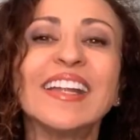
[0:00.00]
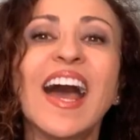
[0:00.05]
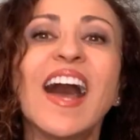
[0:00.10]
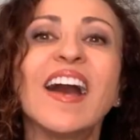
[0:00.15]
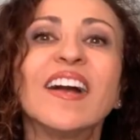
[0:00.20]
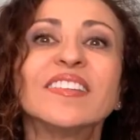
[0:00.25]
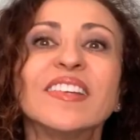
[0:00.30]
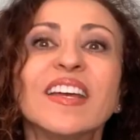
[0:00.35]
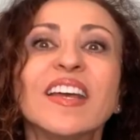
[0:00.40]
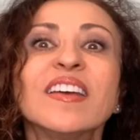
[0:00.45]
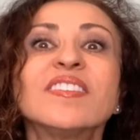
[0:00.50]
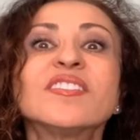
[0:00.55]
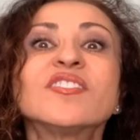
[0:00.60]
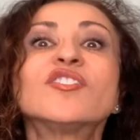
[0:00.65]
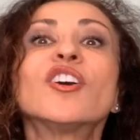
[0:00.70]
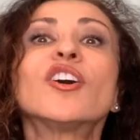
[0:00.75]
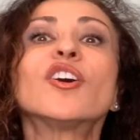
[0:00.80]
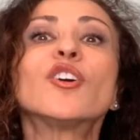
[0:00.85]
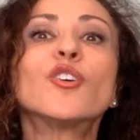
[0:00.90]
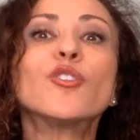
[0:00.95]
Island is
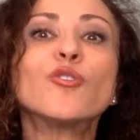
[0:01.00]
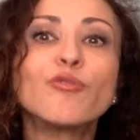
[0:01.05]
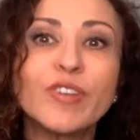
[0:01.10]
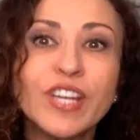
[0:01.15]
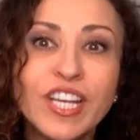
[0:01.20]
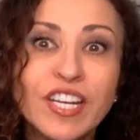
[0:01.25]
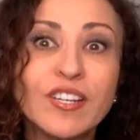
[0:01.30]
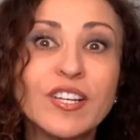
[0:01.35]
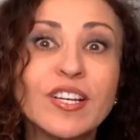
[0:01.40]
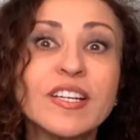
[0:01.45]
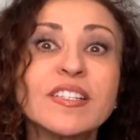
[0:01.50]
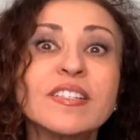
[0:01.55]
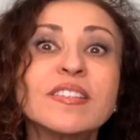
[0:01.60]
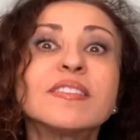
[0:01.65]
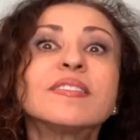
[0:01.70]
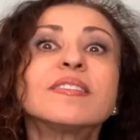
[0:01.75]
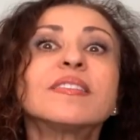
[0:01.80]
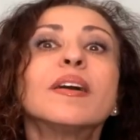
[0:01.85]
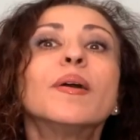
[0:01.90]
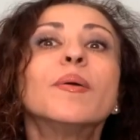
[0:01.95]
the
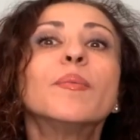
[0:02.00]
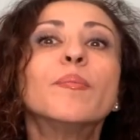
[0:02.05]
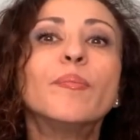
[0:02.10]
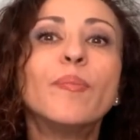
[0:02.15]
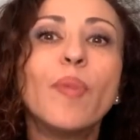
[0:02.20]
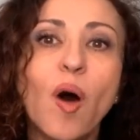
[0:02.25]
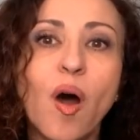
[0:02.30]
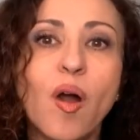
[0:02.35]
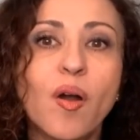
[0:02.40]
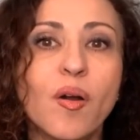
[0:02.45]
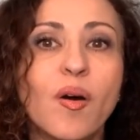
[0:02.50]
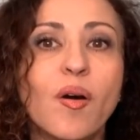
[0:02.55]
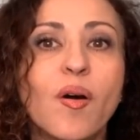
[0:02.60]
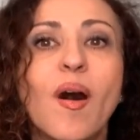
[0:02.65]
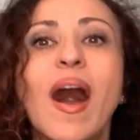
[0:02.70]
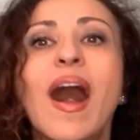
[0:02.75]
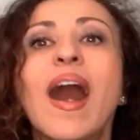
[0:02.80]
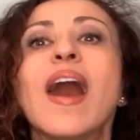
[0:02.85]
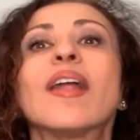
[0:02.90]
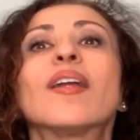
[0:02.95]
greenest borrow
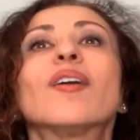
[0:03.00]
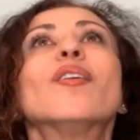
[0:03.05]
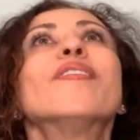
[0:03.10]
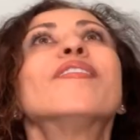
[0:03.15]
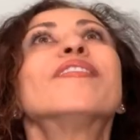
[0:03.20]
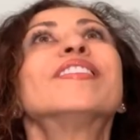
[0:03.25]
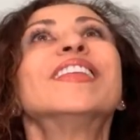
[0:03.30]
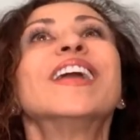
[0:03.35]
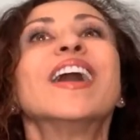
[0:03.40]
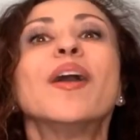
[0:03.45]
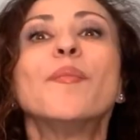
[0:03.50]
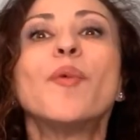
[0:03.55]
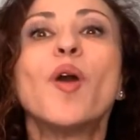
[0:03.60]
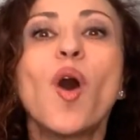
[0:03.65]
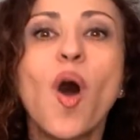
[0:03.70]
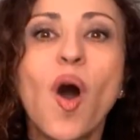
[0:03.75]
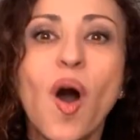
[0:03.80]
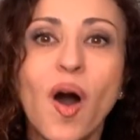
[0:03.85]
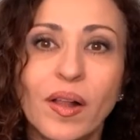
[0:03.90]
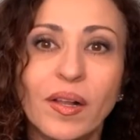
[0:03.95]
out of them
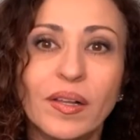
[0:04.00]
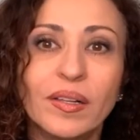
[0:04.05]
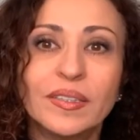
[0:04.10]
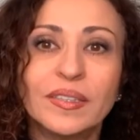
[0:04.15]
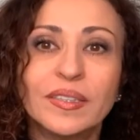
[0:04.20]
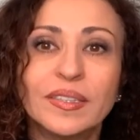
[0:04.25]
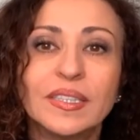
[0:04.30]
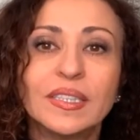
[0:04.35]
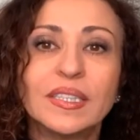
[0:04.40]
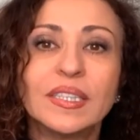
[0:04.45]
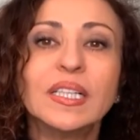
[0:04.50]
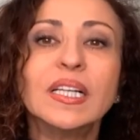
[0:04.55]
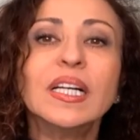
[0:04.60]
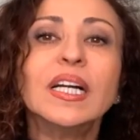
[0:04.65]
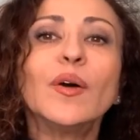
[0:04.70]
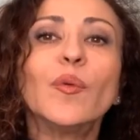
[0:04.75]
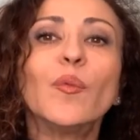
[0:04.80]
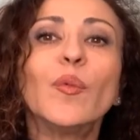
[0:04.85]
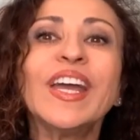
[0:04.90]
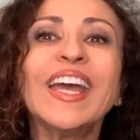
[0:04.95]
all.
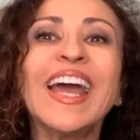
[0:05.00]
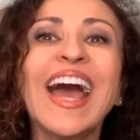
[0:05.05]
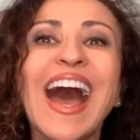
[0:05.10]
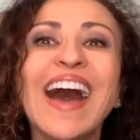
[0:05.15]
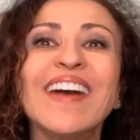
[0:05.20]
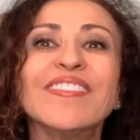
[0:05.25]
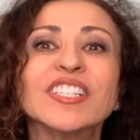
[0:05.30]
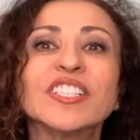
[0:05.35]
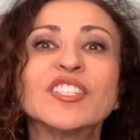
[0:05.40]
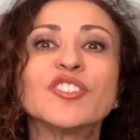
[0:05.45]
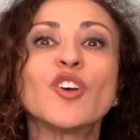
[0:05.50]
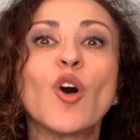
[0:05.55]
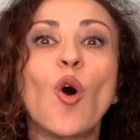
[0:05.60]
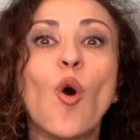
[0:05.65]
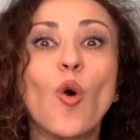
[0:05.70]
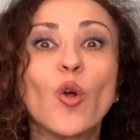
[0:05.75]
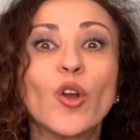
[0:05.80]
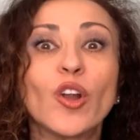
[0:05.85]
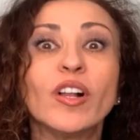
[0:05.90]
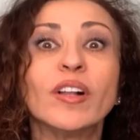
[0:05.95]
We have a
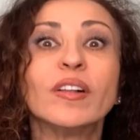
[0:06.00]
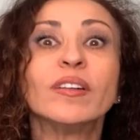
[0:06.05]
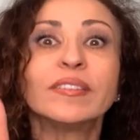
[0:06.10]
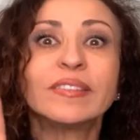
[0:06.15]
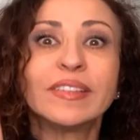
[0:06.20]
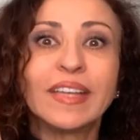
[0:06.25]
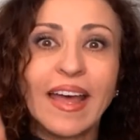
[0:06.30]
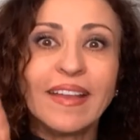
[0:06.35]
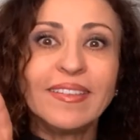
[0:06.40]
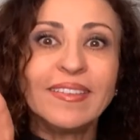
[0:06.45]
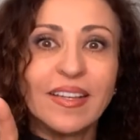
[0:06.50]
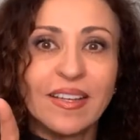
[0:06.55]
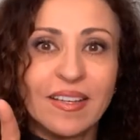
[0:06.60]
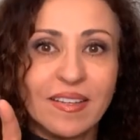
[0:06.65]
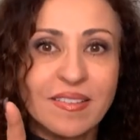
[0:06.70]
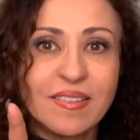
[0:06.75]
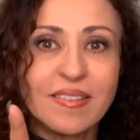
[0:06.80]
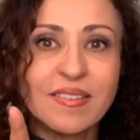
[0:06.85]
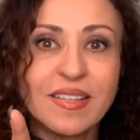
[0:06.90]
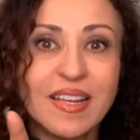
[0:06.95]
total, get
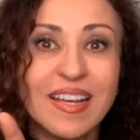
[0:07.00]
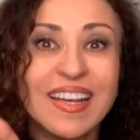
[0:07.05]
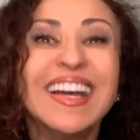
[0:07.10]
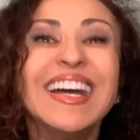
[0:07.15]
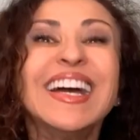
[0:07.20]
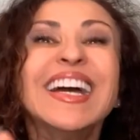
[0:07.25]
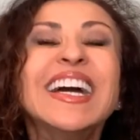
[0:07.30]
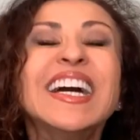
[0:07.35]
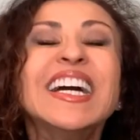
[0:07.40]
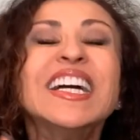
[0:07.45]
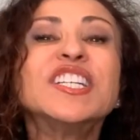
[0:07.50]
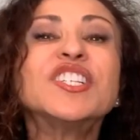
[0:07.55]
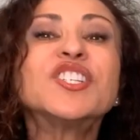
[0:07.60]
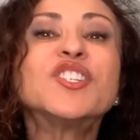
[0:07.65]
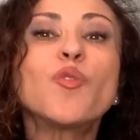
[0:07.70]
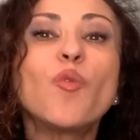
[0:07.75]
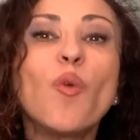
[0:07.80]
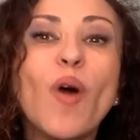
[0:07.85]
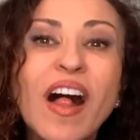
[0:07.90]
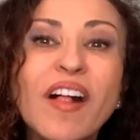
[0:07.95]
this,
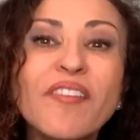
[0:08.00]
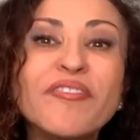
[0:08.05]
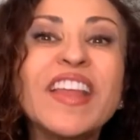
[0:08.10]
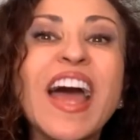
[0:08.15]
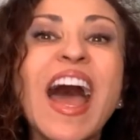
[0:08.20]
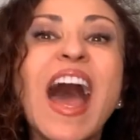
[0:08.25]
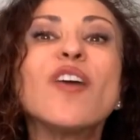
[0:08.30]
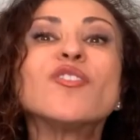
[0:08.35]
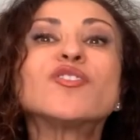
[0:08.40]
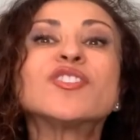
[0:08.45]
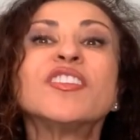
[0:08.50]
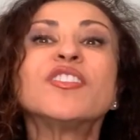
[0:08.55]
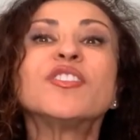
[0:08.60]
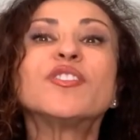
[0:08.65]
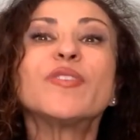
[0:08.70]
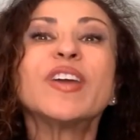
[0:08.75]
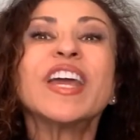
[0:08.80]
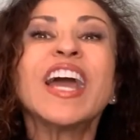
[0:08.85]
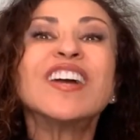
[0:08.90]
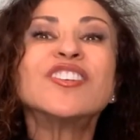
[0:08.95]

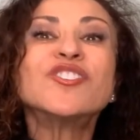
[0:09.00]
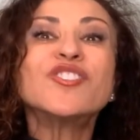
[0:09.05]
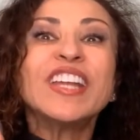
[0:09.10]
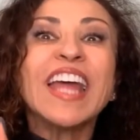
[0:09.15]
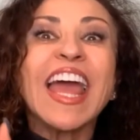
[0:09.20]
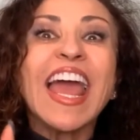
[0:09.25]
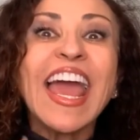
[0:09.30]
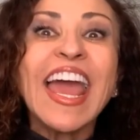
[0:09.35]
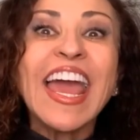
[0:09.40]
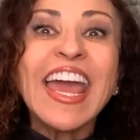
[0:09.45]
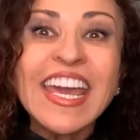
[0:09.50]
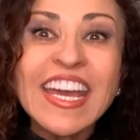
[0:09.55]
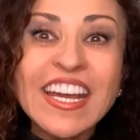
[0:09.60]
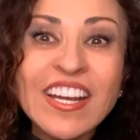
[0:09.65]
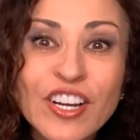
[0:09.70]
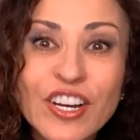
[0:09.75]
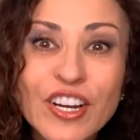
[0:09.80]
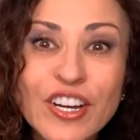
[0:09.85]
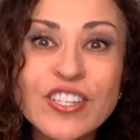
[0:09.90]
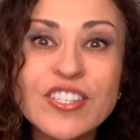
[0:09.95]
12,300
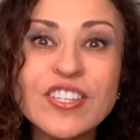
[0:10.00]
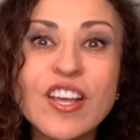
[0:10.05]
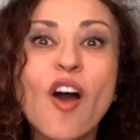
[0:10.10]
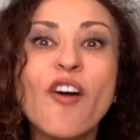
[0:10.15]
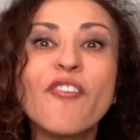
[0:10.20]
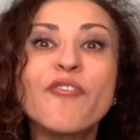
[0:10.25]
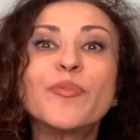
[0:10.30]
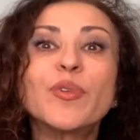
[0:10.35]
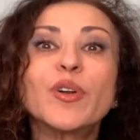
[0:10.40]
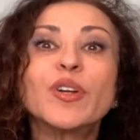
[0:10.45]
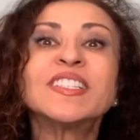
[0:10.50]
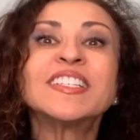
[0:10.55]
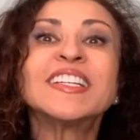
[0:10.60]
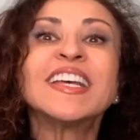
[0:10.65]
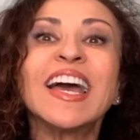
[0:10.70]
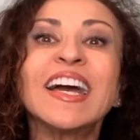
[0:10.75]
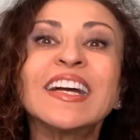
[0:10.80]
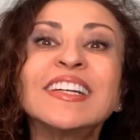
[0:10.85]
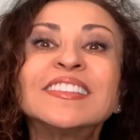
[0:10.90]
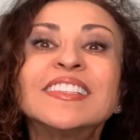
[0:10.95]
acres of
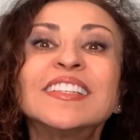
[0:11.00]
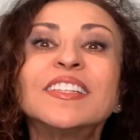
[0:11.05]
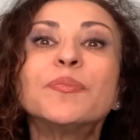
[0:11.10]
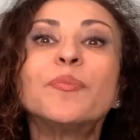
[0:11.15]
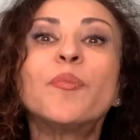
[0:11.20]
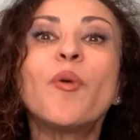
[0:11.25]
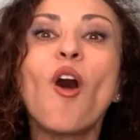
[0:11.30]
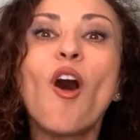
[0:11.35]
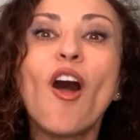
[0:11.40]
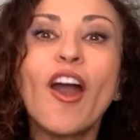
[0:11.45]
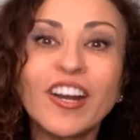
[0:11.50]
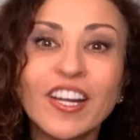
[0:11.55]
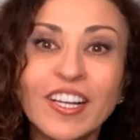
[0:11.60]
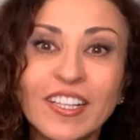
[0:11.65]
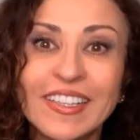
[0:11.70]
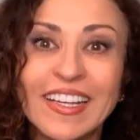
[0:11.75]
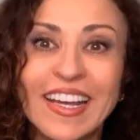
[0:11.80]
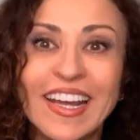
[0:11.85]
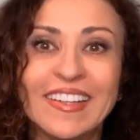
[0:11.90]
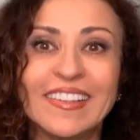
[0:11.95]
protected
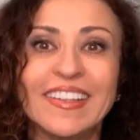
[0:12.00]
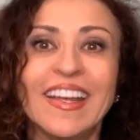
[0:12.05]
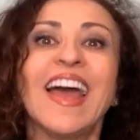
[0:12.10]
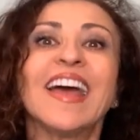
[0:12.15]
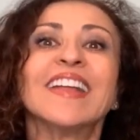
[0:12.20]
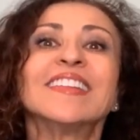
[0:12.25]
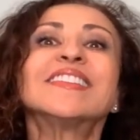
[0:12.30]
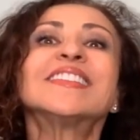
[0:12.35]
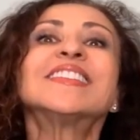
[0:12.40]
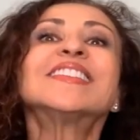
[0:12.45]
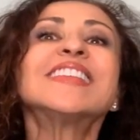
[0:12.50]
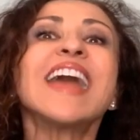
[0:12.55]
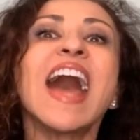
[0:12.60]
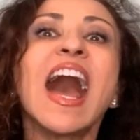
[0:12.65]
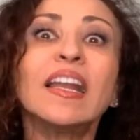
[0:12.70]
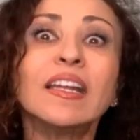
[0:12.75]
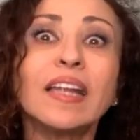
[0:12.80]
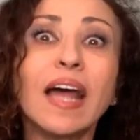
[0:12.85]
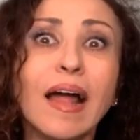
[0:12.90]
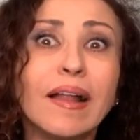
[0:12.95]
parkland, and
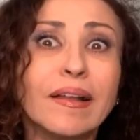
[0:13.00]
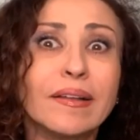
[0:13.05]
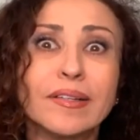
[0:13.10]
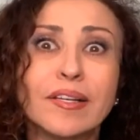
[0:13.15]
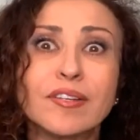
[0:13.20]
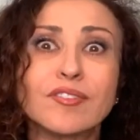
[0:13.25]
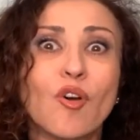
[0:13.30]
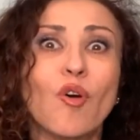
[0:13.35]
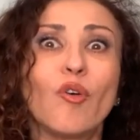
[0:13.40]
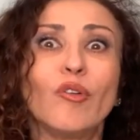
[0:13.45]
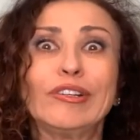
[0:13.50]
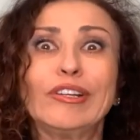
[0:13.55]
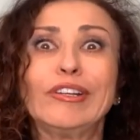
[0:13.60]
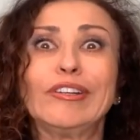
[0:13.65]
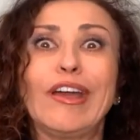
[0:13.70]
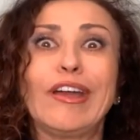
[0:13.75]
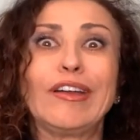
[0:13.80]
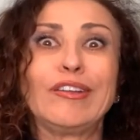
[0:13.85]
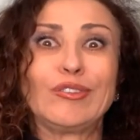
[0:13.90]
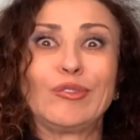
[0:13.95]
Staten Island is only
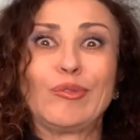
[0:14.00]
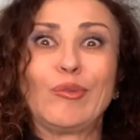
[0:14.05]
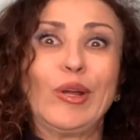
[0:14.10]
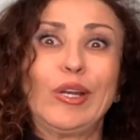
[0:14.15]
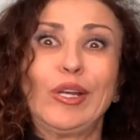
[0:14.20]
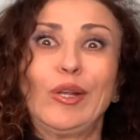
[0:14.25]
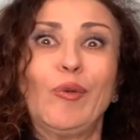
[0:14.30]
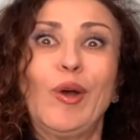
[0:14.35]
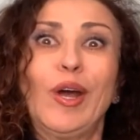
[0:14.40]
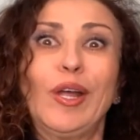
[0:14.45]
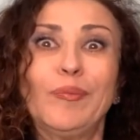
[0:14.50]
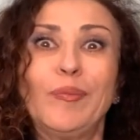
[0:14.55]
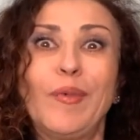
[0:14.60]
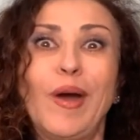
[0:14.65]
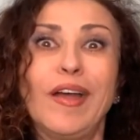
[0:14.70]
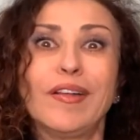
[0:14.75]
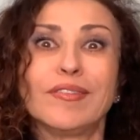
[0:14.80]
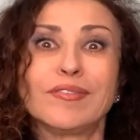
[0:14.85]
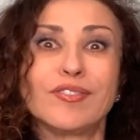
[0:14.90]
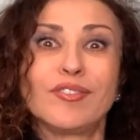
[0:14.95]
like 21
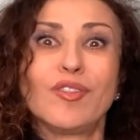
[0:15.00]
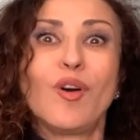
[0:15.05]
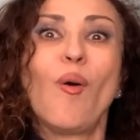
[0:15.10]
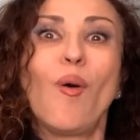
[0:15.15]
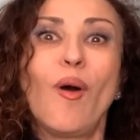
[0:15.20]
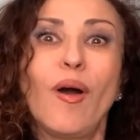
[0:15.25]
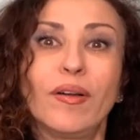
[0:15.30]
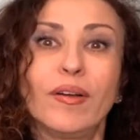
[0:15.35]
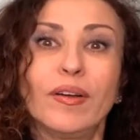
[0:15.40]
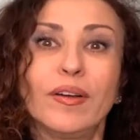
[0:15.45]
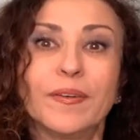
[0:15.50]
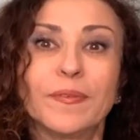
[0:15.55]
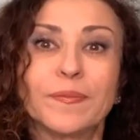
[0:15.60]
miles long.